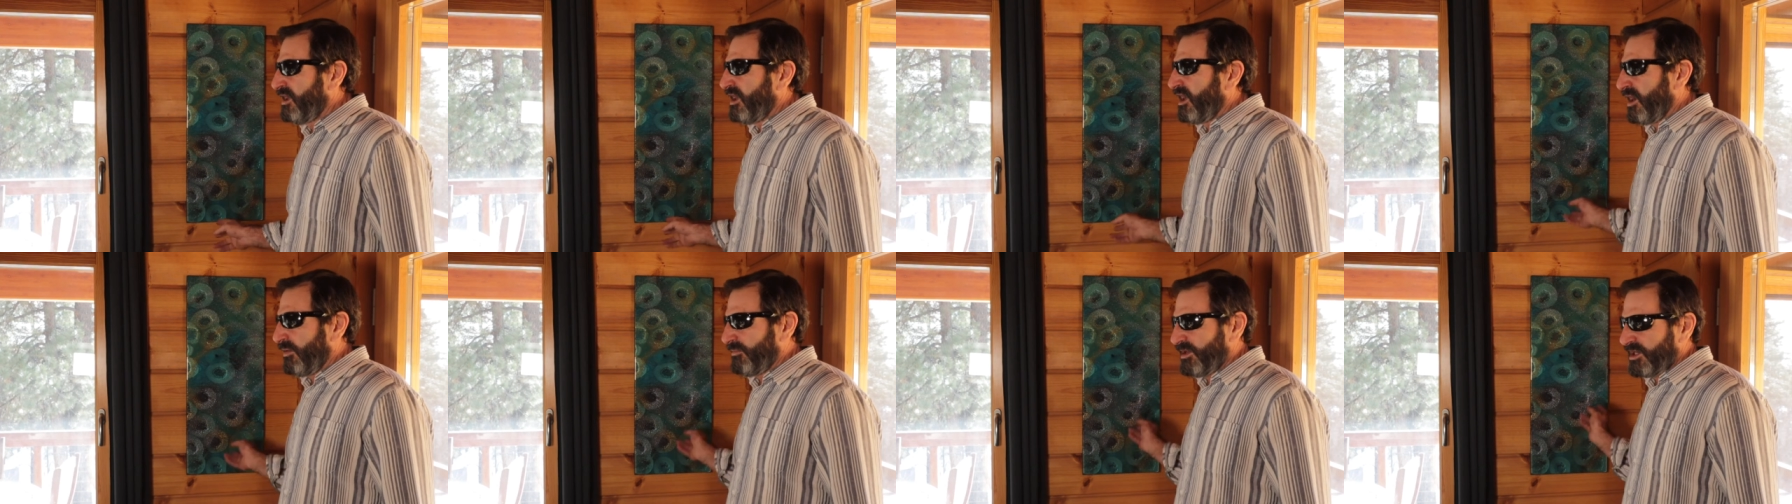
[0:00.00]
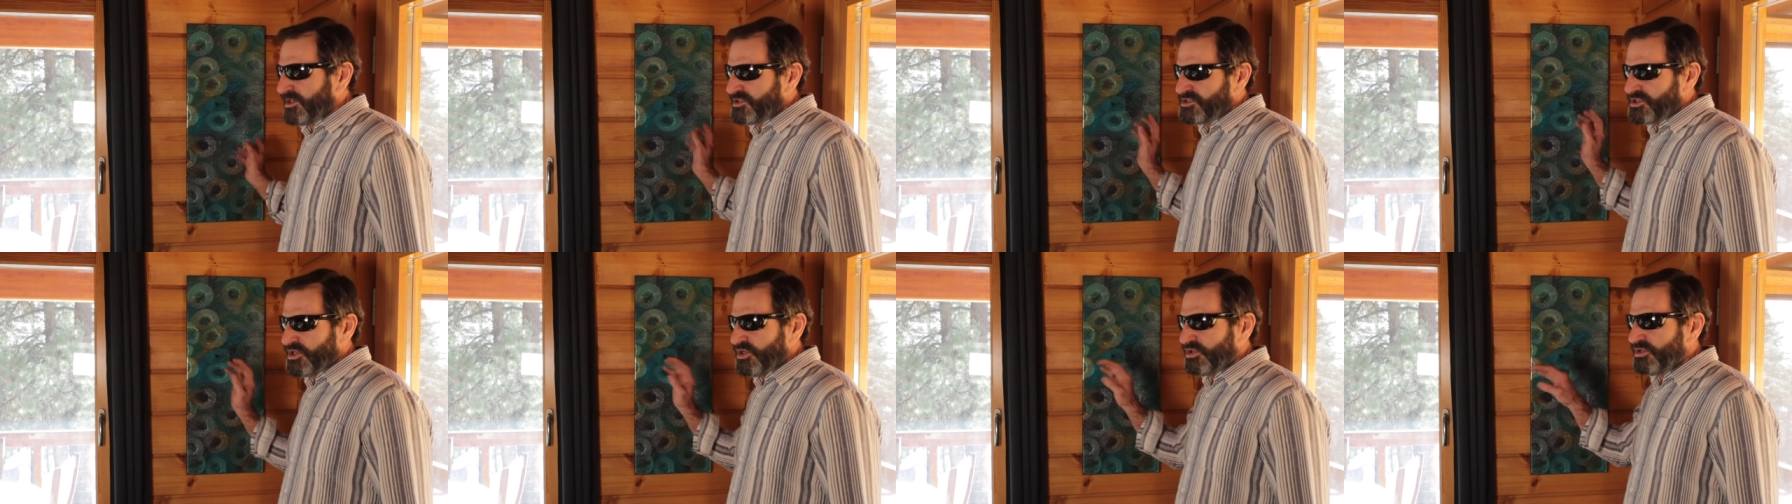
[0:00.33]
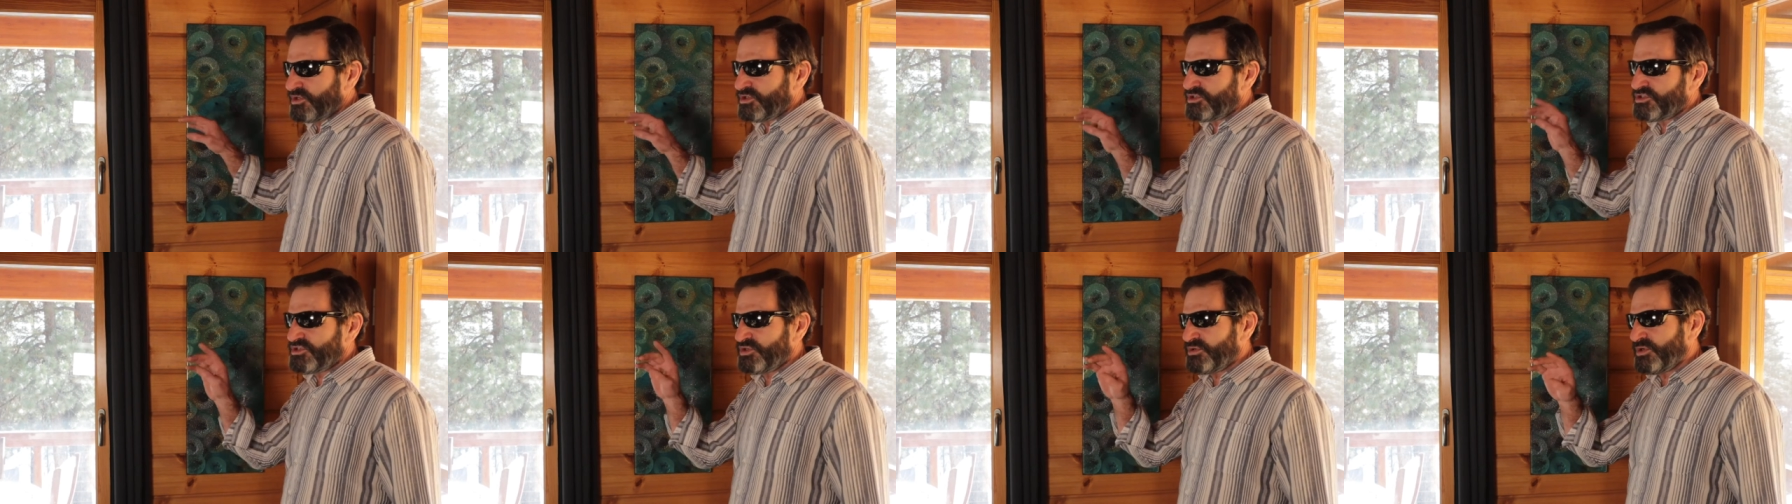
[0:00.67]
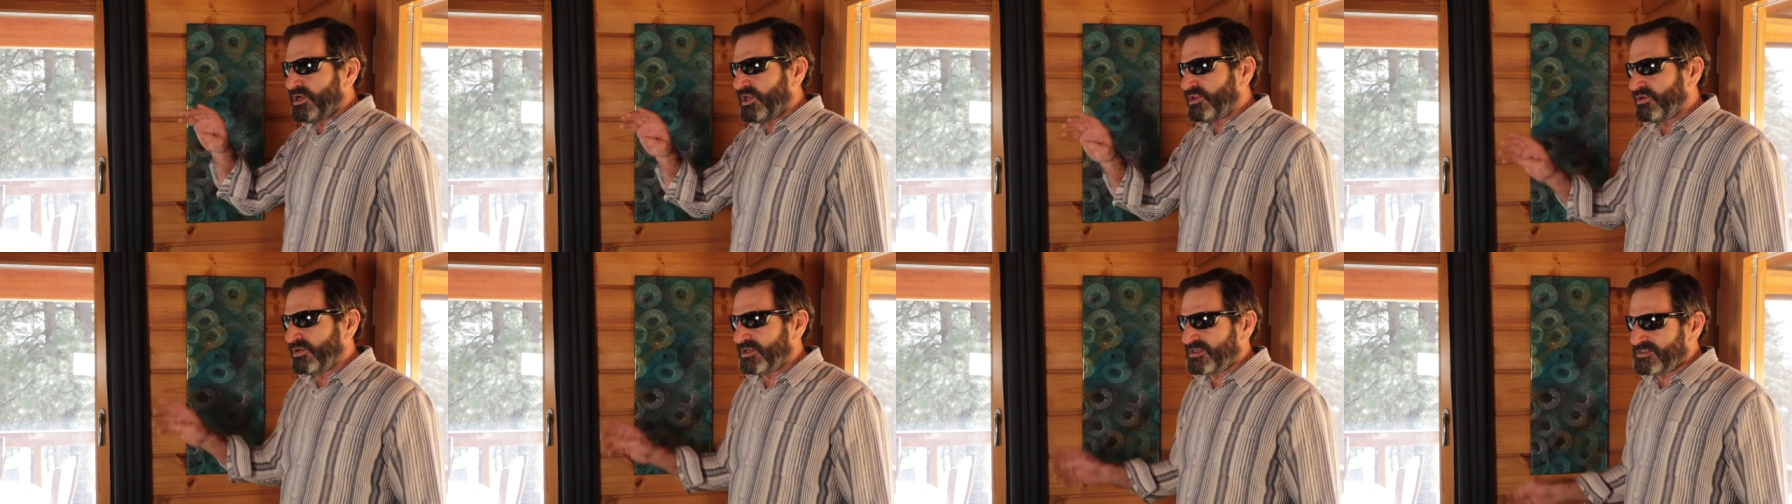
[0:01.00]
I'm going to show you two
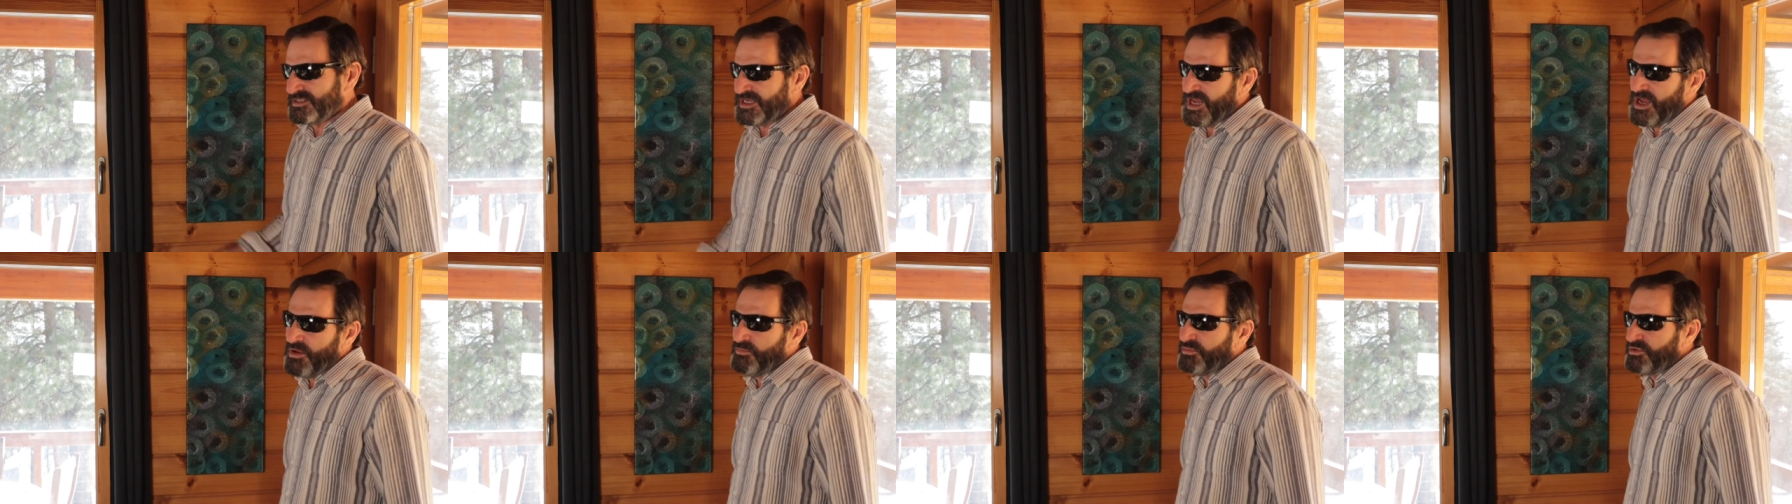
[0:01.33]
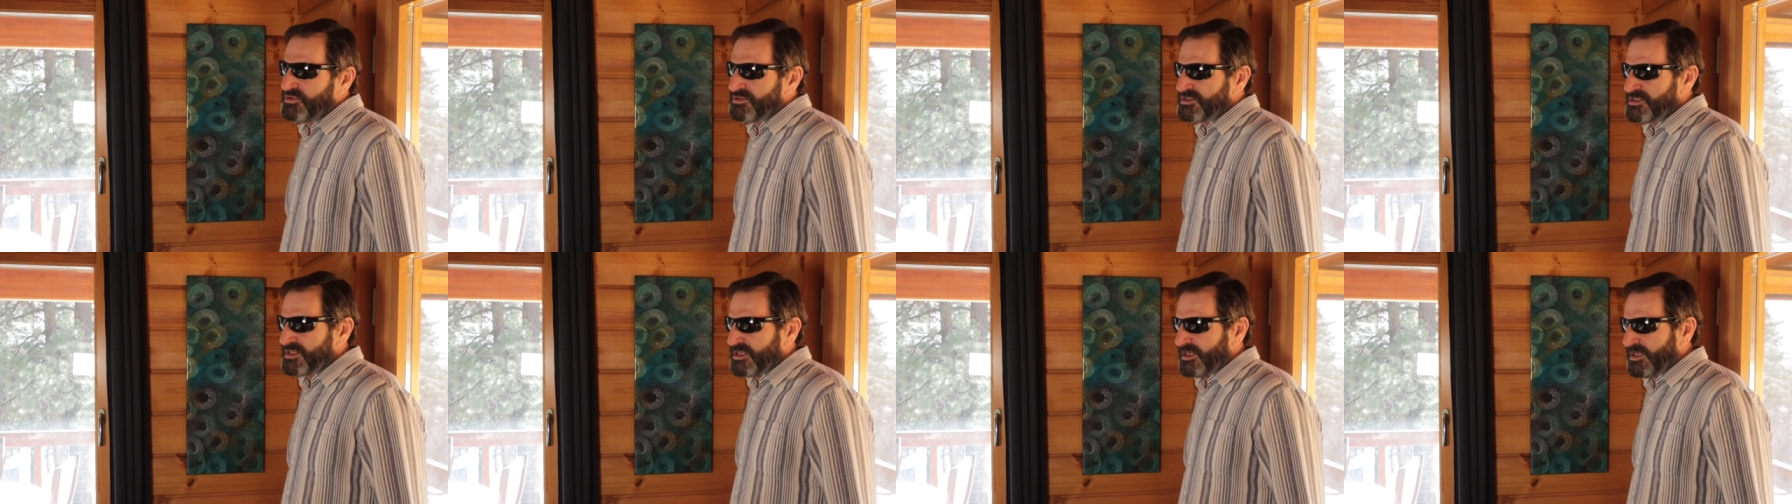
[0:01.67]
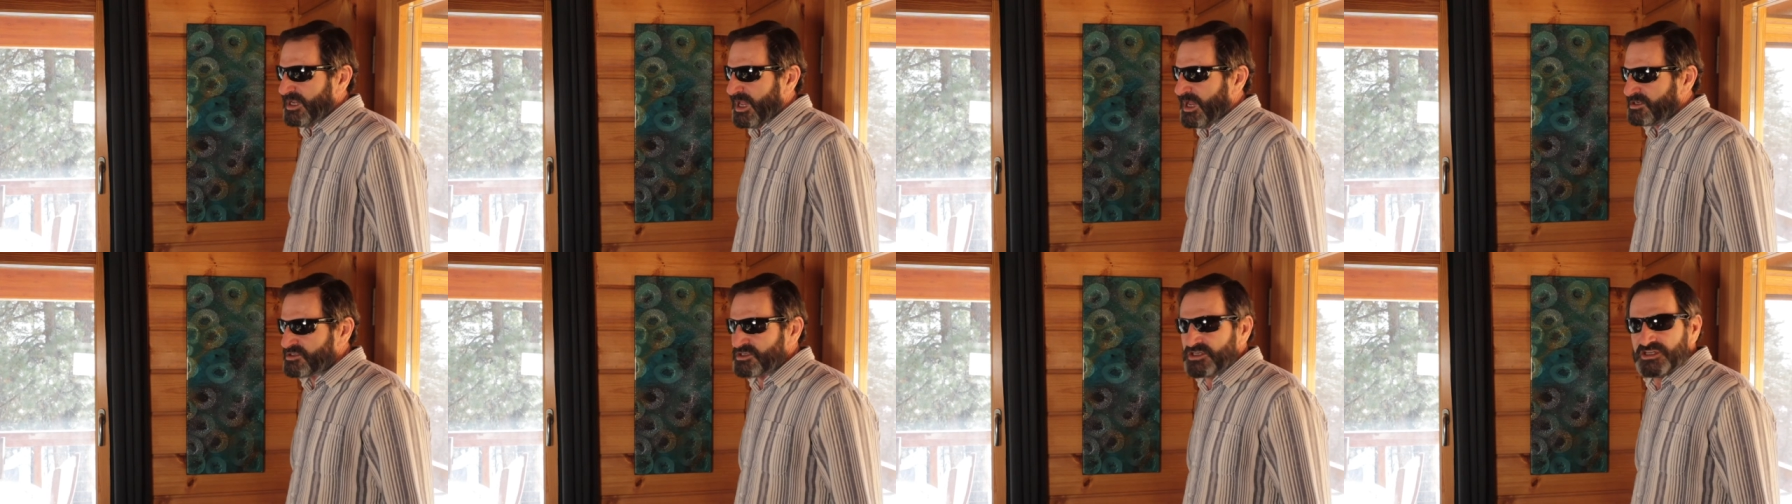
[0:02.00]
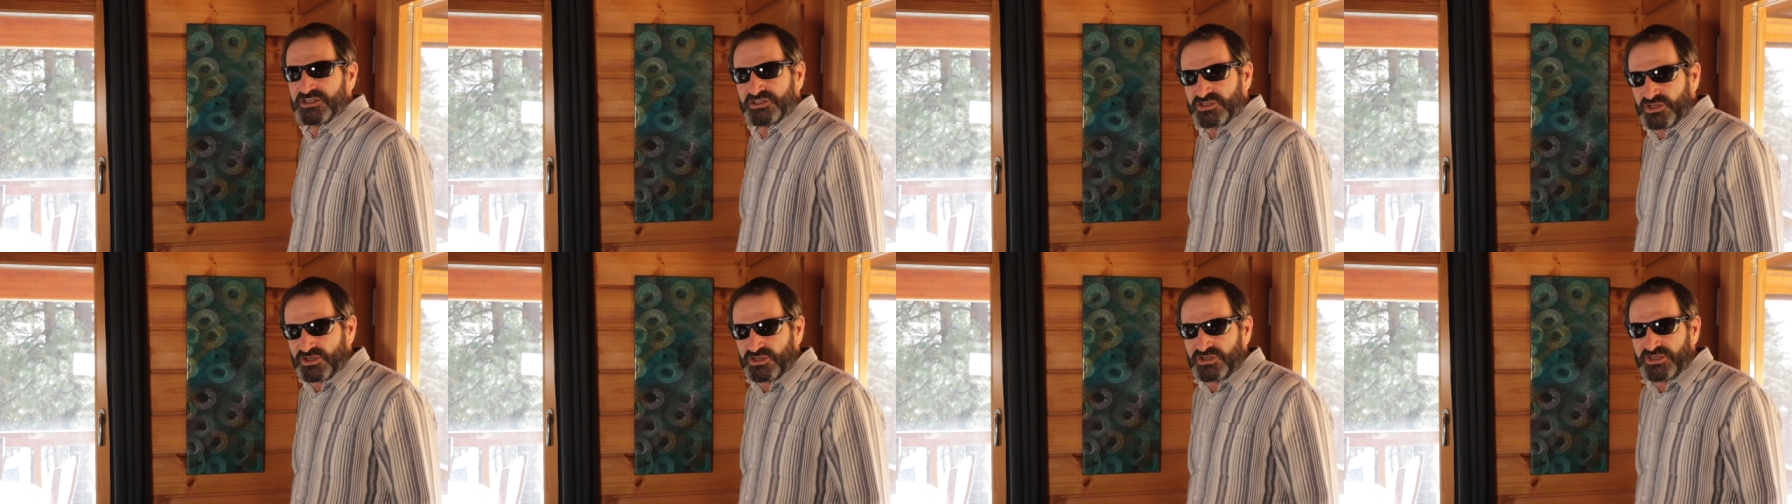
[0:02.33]
other examples that
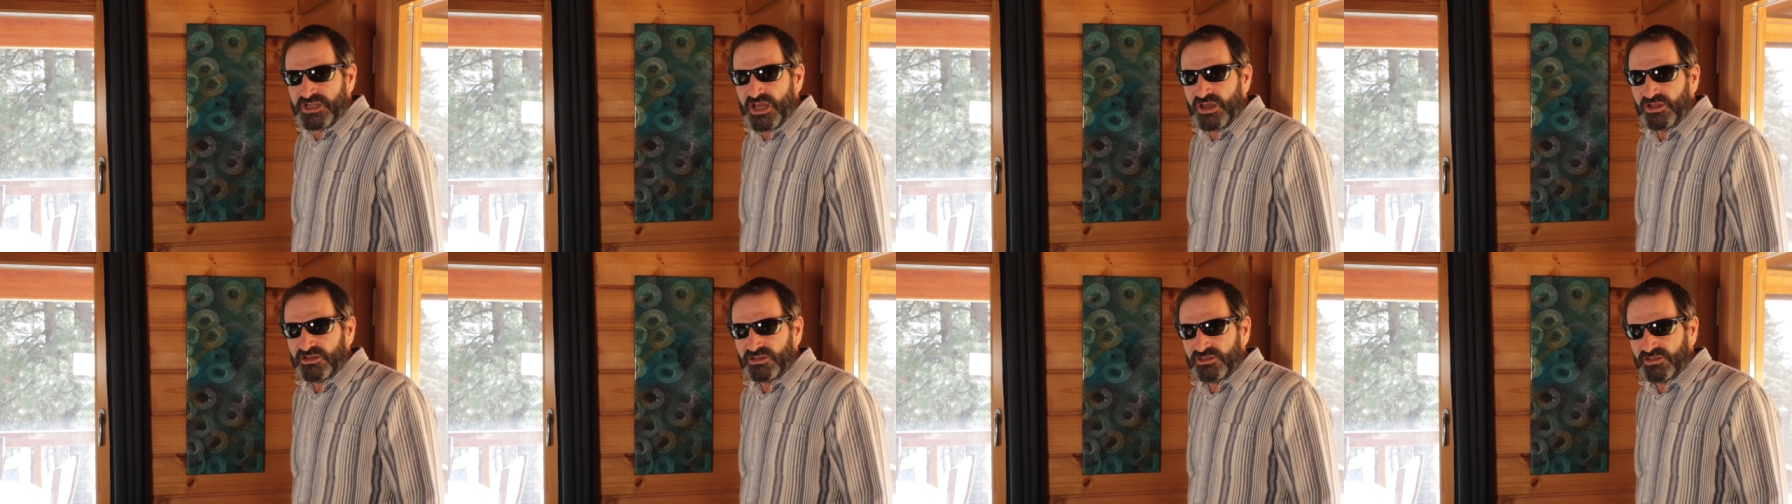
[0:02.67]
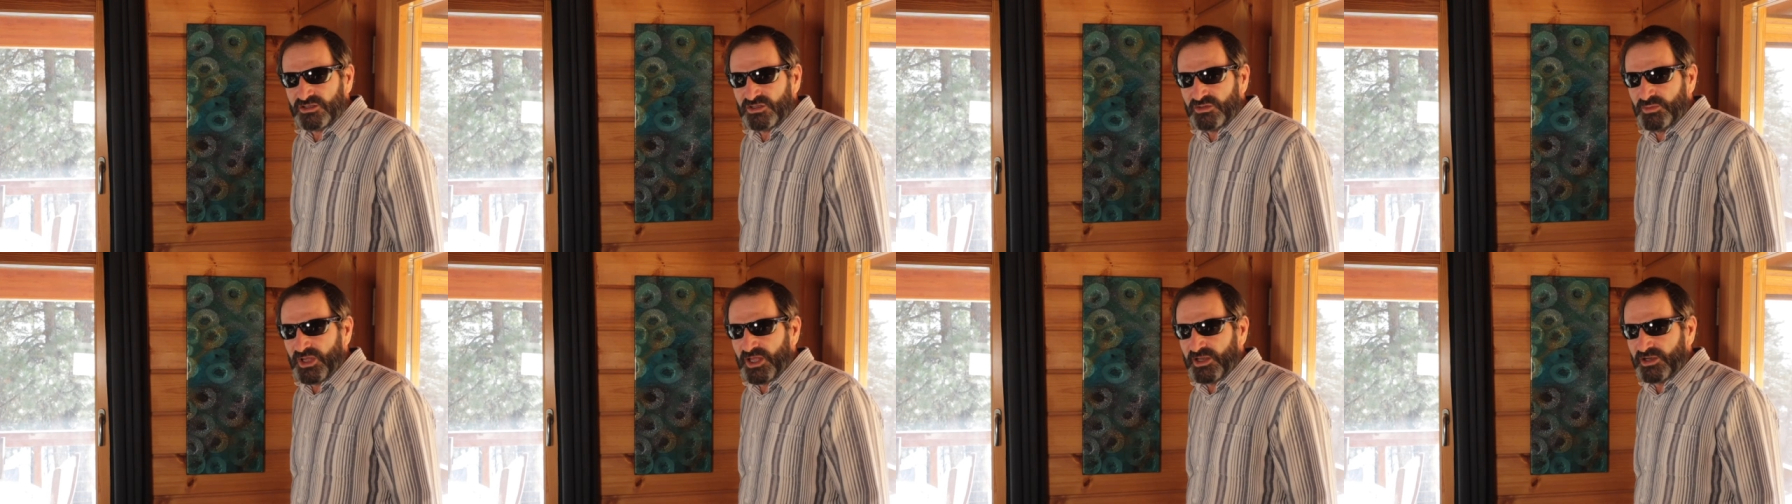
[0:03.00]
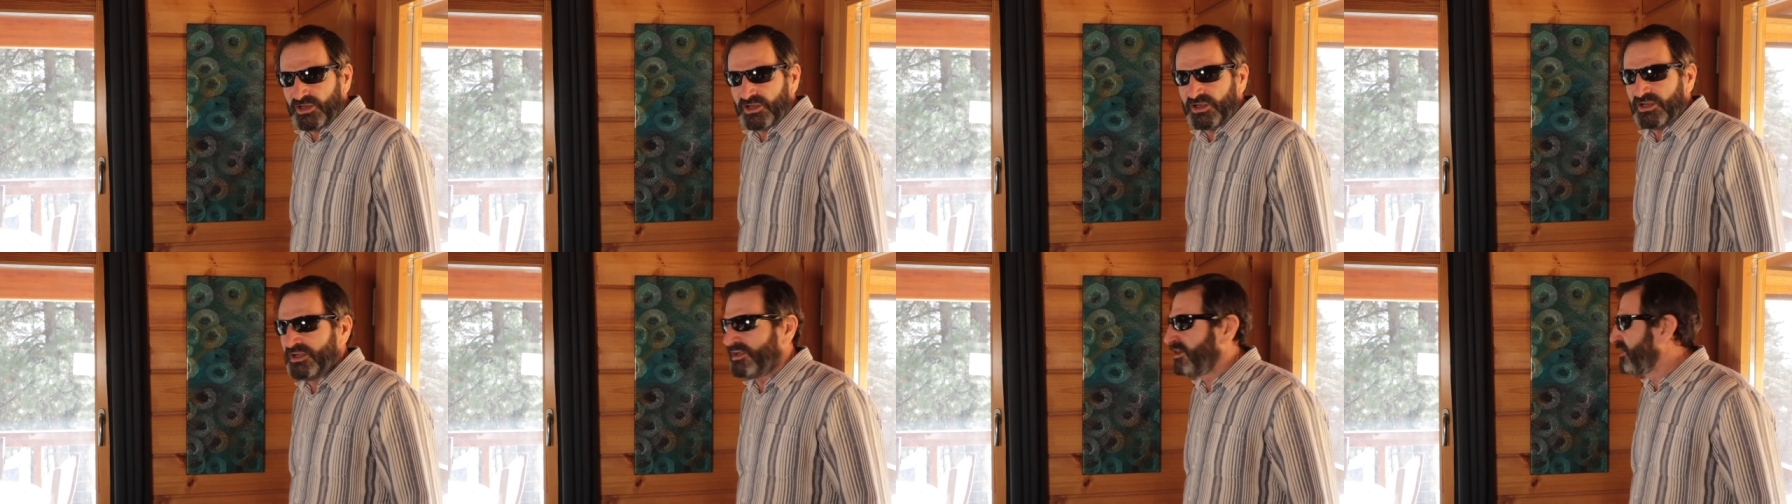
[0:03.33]
actually turned out a little better.